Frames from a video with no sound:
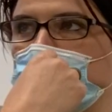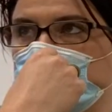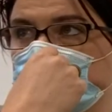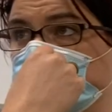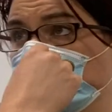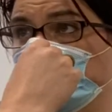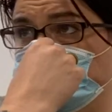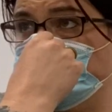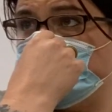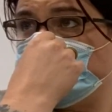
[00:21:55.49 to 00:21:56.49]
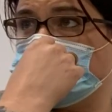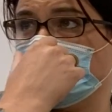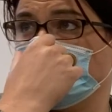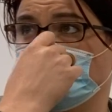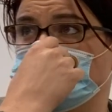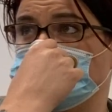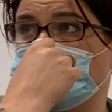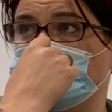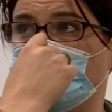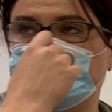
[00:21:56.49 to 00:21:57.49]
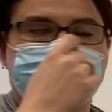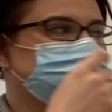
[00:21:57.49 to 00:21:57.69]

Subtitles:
Because you just messed up their whole entire life,